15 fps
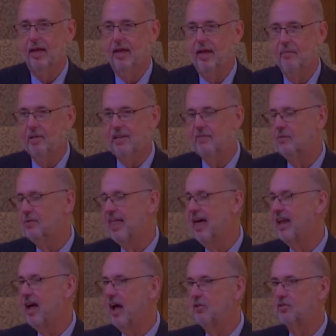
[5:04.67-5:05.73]
but even without
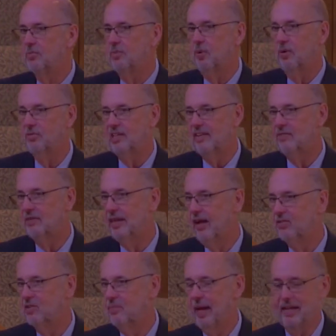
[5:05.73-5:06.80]
odd sports even without
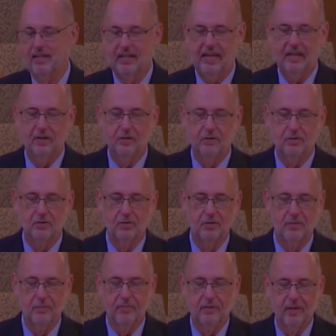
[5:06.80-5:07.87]
spectators
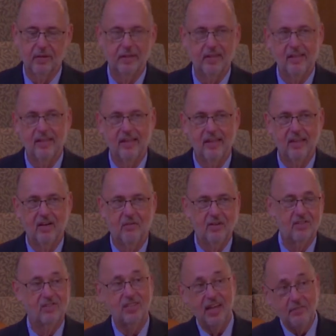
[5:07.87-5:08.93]
What's
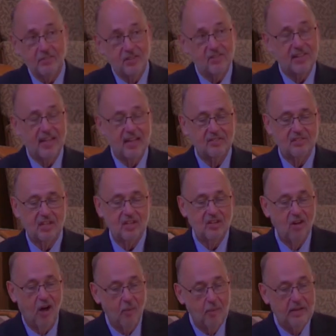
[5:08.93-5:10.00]
safe to say is that
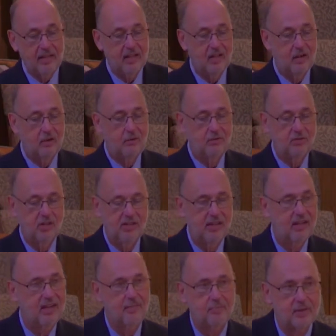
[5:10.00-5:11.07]
nobody goes to the
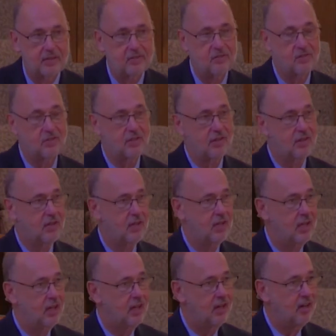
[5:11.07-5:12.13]
Olympics
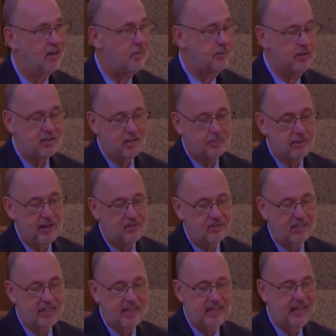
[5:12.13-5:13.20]
or participates in
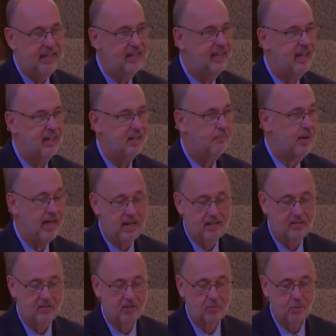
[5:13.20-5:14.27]
any competitive
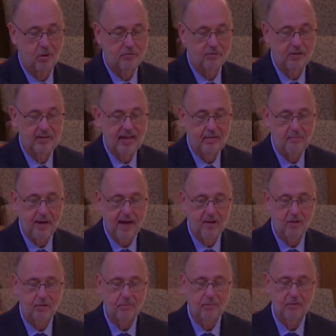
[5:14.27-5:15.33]
sport for that
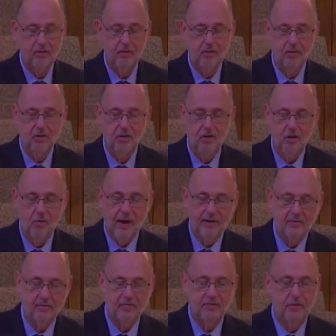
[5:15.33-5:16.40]
matter who
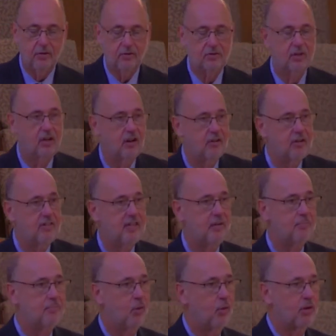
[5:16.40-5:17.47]
hasn't first learned the
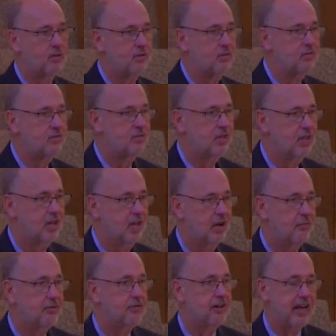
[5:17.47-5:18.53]
importance of
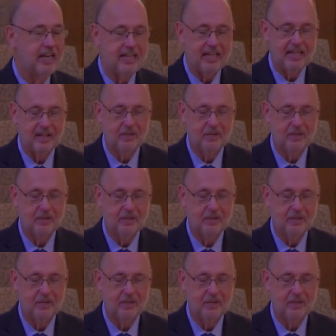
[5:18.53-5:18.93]
training.